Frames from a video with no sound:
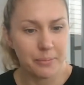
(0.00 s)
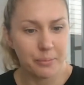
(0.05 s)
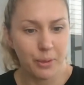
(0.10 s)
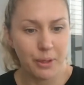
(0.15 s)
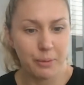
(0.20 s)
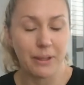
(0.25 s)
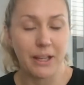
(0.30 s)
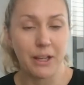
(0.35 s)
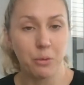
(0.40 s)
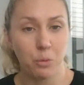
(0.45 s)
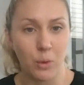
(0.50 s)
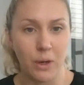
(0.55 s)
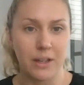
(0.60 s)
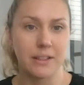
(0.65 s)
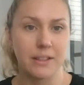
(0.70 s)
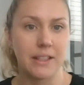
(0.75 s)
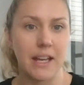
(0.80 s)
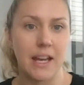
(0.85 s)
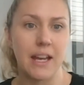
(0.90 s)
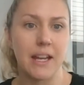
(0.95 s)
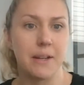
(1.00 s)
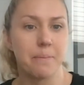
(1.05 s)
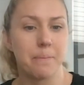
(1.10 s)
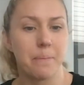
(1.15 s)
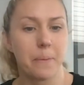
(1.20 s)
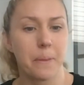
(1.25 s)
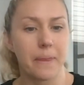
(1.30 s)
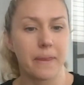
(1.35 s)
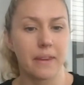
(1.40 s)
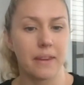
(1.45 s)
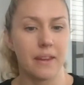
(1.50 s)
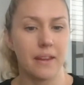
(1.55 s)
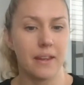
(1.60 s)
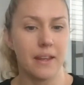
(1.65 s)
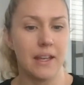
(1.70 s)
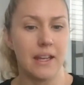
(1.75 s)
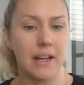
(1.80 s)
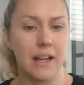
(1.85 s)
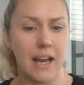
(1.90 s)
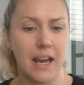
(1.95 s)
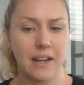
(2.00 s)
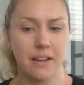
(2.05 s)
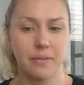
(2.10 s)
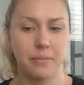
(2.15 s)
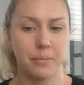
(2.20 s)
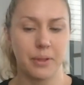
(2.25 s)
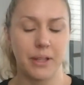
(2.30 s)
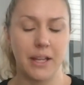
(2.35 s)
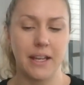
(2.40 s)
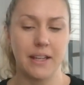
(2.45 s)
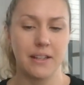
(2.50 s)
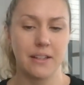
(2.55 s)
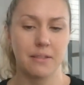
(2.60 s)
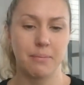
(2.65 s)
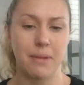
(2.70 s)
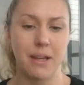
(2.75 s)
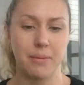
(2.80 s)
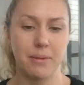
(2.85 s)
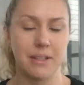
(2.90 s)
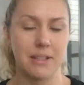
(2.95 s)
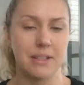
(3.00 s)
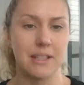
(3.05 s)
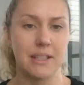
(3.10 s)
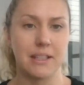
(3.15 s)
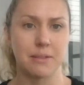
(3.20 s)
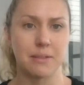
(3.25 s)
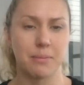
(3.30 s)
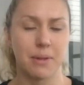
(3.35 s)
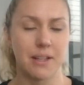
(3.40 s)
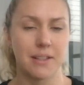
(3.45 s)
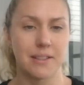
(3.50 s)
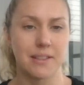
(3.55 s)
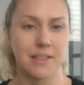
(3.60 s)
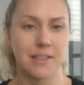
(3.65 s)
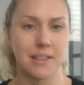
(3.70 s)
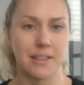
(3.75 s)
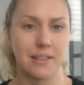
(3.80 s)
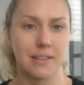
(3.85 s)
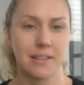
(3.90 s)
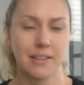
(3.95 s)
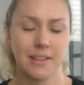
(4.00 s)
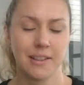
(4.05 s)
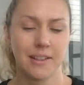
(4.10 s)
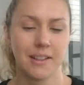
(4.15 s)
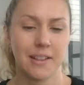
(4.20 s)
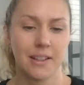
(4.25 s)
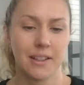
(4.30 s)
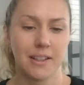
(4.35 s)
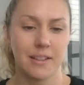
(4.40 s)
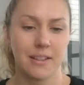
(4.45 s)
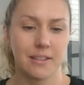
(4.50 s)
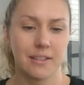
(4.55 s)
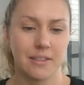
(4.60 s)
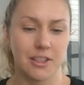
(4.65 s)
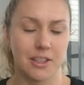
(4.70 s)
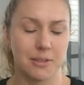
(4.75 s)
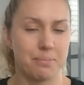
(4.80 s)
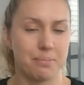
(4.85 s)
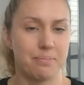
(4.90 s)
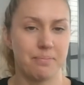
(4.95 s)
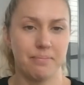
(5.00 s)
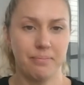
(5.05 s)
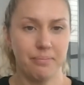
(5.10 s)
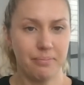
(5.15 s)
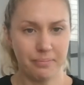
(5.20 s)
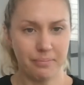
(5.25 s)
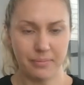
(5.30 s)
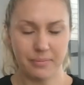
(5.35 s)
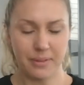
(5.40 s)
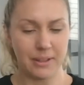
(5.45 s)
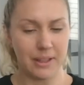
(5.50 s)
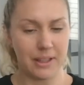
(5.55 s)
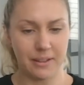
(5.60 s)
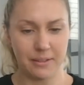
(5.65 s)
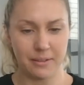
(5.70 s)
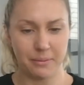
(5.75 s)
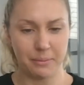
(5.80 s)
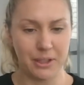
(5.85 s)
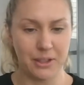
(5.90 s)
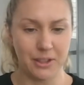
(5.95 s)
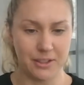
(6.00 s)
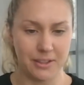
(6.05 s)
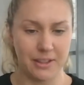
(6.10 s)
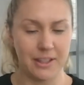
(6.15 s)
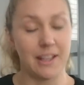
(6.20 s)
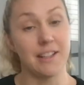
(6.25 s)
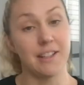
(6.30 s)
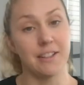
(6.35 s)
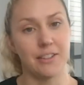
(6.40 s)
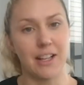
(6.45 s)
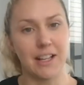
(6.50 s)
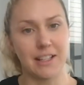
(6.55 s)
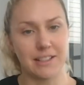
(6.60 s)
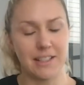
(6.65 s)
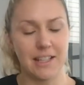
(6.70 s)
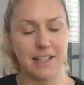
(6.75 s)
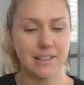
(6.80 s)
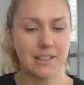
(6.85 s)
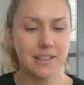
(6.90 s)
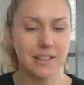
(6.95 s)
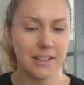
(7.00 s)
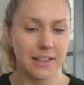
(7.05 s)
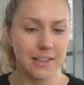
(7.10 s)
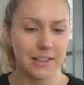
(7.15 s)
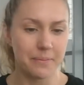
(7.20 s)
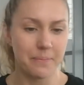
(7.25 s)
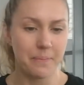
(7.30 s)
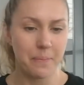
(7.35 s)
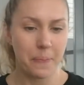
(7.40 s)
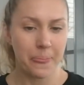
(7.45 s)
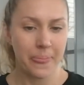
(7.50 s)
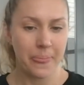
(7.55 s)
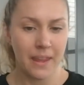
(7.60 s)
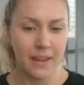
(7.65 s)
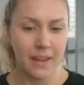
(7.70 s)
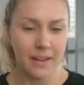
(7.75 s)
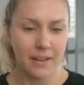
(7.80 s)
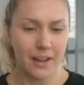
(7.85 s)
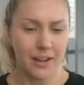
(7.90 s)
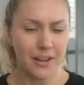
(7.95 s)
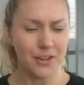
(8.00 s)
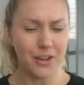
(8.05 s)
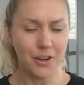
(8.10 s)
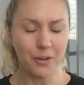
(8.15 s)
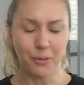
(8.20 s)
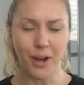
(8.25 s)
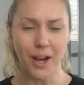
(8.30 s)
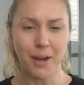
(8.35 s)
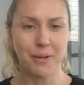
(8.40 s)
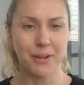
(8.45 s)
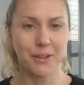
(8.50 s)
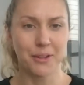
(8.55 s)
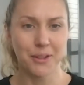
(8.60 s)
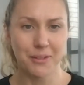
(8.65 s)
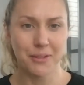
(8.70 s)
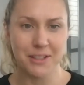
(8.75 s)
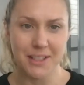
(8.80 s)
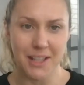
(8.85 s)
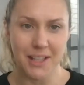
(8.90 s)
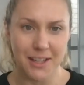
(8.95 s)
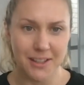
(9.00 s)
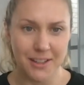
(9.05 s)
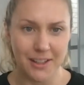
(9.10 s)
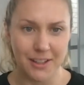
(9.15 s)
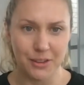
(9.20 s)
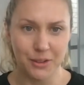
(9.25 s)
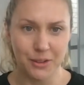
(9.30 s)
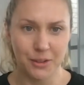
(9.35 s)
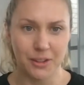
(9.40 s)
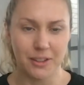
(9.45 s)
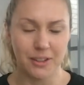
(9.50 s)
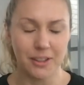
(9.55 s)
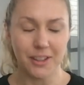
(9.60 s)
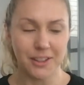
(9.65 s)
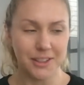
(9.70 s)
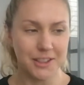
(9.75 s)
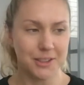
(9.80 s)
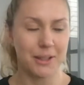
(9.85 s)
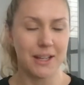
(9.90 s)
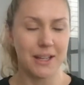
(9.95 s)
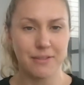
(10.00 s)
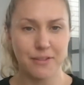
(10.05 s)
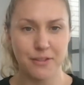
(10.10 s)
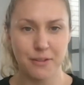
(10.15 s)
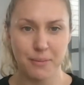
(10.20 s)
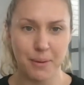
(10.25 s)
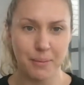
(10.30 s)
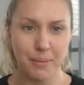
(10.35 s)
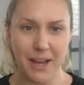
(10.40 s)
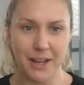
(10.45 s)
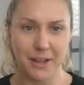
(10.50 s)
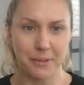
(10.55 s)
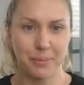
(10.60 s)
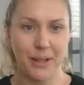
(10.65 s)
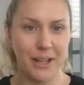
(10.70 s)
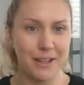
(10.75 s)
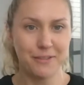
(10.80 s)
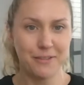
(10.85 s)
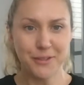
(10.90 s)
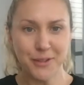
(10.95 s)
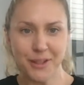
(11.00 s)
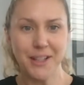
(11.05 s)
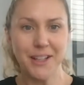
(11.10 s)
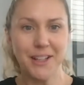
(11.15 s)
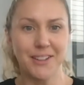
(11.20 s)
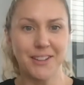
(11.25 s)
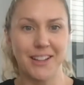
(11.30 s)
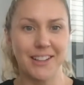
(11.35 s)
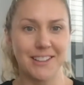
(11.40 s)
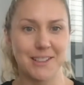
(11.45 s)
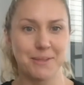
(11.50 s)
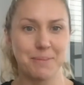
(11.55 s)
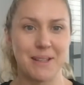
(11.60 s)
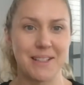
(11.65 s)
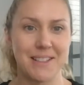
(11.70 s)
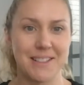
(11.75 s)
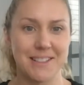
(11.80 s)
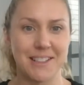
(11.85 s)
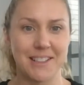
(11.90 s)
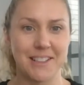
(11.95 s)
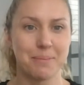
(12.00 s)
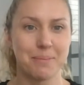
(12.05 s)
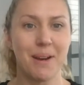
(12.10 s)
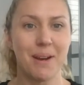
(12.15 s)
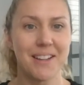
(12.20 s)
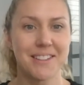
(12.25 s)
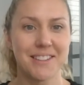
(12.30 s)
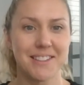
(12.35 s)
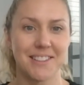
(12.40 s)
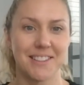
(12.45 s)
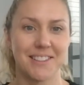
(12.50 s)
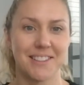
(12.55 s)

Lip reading: We played one game and I hadn't played in maybe 6 months, and just because of the end of last season. And I don't know why, but all of a sudden I thought, oh, do I even remember how to play footy? Like, it's been 6 months.